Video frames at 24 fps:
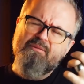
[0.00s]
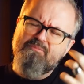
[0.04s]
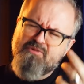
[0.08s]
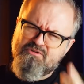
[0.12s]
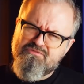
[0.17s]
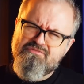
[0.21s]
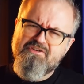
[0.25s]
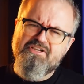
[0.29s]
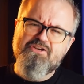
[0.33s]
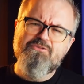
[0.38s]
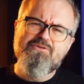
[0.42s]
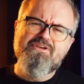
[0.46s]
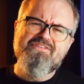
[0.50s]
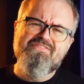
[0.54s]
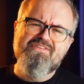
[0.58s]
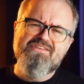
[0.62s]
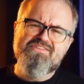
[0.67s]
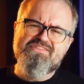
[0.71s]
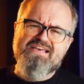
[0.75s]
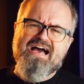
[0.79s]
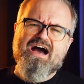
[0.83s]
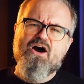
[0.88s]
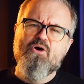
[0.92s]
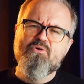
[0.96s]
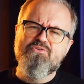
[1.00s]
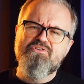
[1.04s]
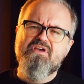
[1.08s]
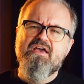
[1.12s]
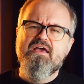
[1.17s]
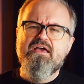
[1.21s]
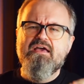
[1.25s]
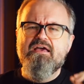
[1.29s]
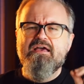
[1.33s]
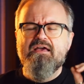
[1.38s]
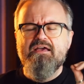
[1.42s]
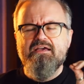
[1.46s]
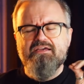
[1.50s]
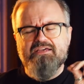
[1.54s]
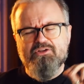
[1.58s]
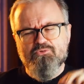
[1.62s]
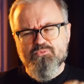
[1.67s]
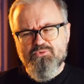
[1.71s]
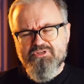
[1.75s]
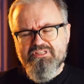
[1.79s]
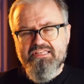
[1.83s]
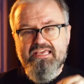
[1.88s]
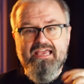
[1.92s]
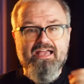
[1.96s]
But figuring this out
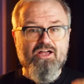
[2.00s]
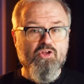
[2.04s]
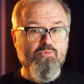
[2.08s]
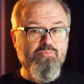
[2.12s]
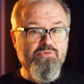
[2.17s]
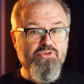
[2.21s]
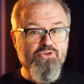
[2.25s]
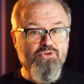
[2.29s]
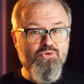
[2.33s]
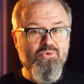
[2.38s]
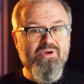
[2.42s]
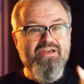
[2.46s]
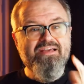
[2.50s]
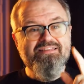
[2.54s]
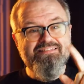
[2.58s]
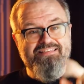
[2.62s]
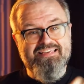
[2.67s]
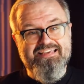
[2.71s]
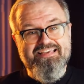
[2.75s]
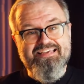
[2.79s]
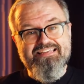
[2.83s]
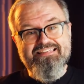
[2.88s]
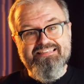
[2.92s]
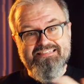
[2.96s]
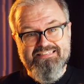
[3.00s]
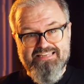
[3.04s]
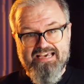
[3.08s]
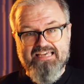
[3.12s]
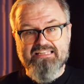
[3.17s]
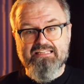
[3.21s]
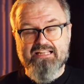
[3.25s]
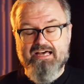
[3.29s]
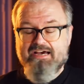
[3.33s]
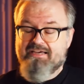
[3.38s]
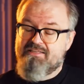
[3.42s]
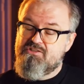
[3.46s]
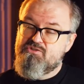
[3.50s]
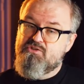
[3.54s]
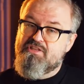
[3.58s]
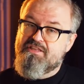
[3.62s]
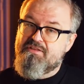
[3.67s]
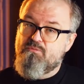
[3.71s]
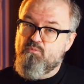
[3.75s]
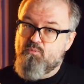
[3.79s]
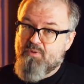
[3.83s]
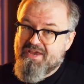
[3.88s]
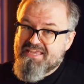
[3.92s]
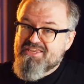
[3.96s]
can really help you to hit deadlines
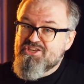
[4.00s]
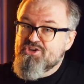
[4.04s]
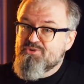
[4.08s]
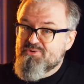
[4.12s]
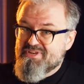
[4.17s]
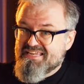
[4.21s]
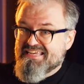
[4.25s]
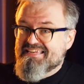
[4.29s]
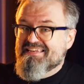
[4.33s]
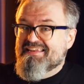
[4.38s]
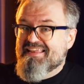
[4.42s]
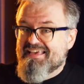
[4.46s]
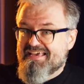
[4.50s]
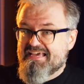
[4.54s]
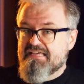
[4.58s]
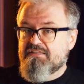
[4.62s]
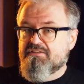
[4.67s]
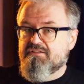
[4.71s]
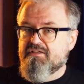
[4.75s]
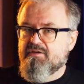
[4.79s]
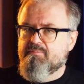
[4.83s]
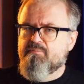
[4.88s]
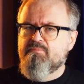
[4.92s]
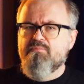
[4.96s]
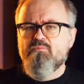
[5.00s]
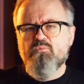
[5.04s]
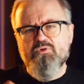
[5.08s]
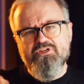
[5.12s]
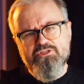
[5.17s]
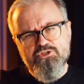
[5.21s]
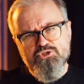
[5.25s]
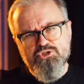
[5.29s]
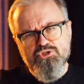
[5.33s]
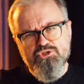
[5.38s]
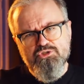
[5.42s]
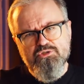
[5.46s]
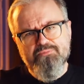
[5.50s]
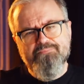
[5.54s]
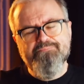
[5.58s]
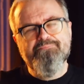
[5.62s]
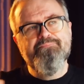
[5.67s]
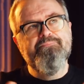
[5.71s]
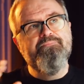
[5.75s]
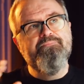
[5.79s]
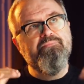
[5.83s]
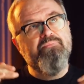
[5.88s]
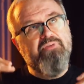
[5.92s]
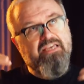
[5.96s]
when you need to hit them, which
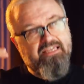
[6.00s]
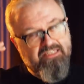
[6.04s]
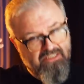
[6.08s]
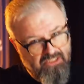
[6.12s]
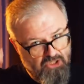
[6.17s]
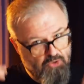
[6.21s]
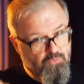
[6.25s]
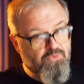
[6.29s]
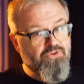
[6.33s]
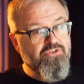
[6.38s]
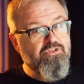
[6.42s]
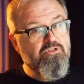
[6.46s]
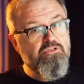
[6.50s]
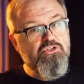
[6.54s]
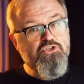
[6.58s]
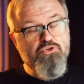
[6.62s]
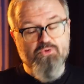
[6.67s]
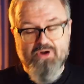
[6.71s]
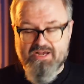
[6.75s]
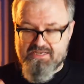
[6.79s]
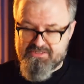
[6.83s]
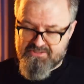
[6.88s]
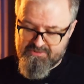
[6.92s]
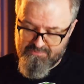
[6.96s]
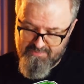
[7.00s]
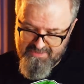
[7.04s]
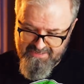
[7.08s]
can lower your stress.